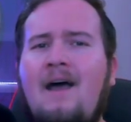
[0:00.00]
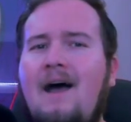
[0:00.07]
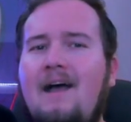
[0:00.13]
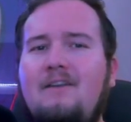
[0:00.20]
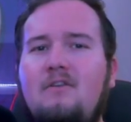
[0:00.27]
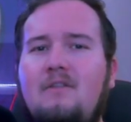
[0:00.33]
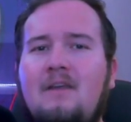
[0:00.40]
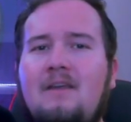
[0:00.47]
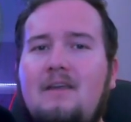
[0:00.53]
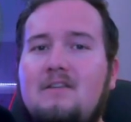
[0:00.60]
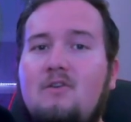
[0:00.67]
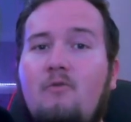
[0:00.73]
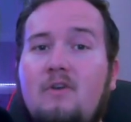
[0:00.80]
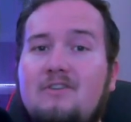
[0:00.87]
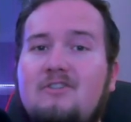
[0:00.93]
I do think he's
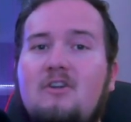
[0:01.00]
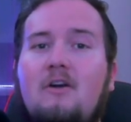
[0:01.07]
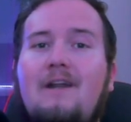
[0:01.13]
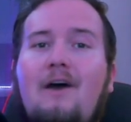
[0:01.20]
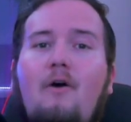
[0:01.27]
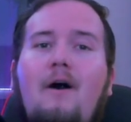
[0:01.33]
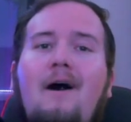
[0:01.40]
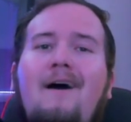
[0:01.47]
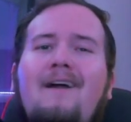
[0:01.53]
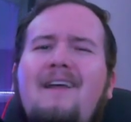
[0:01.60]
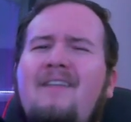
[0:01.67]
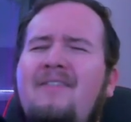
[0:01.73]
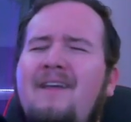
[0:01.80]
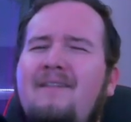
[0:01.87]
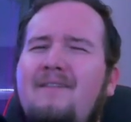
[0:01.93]
going to start out hot,
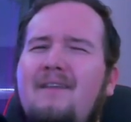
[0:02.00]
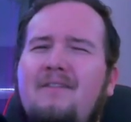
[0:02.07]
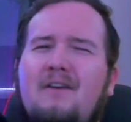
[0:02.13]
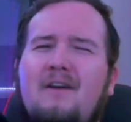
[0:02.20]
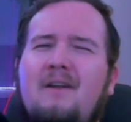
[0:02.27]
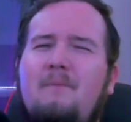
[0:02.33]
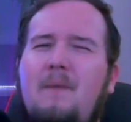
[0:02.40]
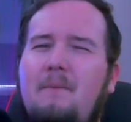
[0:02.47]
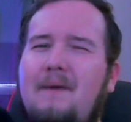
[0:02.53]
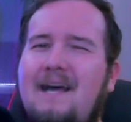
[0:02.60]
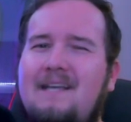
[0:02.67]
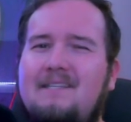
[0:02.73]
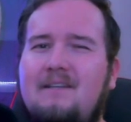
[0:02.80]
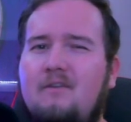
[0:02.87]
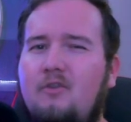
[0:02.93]
and then they're going to be
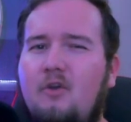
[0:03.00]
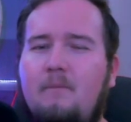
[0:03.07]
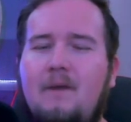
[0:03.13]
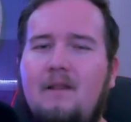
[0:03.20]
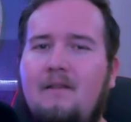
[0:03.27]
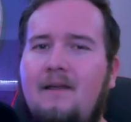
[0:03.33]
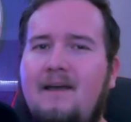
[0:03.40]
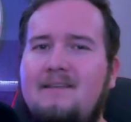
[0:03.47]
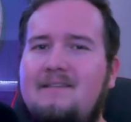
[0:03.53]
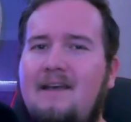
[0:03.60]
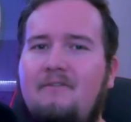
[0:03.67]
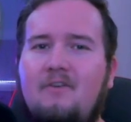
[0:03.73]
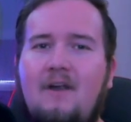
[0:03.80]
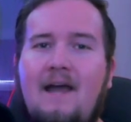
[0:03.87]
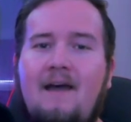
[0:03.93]
passing a little bit less
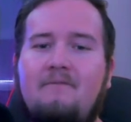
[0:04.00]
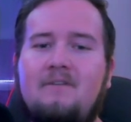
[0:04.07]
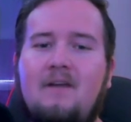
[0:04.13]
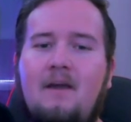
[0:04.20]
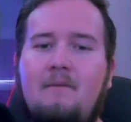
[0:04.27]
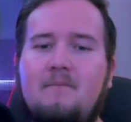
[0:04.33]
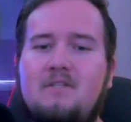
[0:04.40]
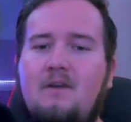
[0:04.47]
after halftime.